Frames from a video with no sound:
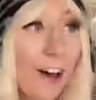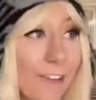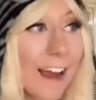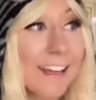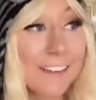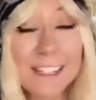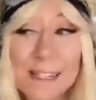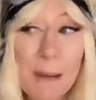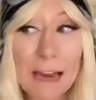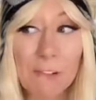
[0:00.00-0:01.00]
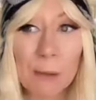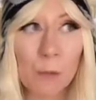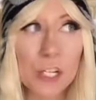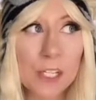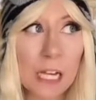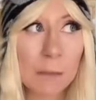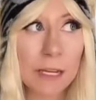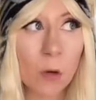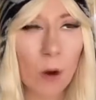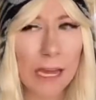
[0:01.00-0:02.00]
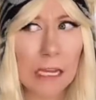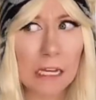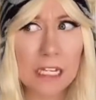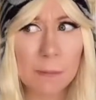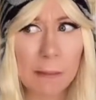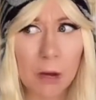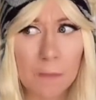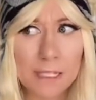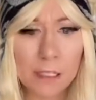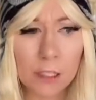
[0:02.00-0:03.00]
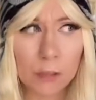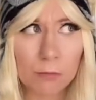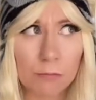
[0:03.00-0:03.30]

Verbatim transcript: All right, this is my room. We just gotta be quiet because my mom's a little